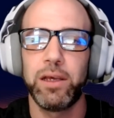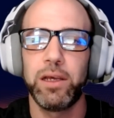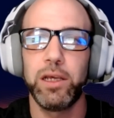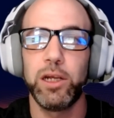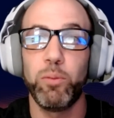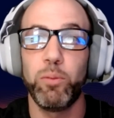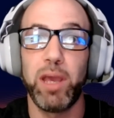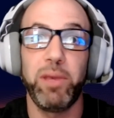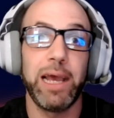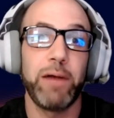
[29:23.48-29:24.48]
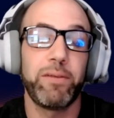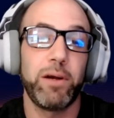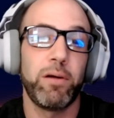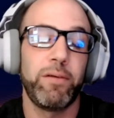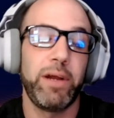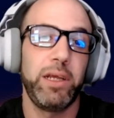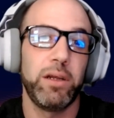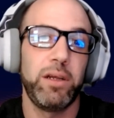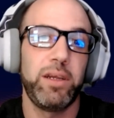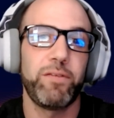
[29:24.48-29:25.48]
may be out there already
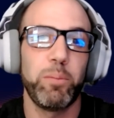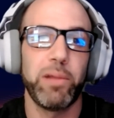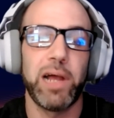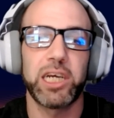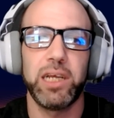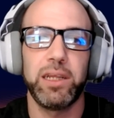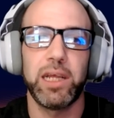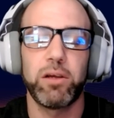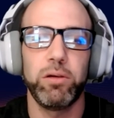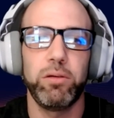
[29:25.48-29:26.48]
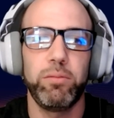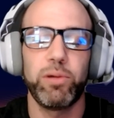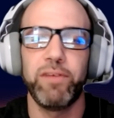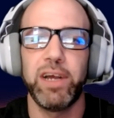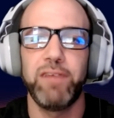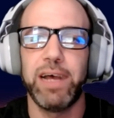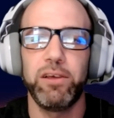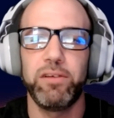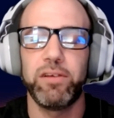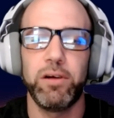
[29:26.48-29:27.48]
on a different blockchain that could provide
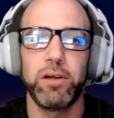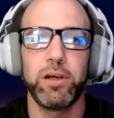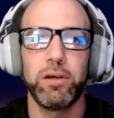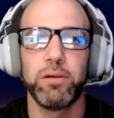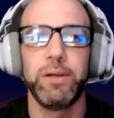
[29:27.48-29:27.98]
value to Ergo.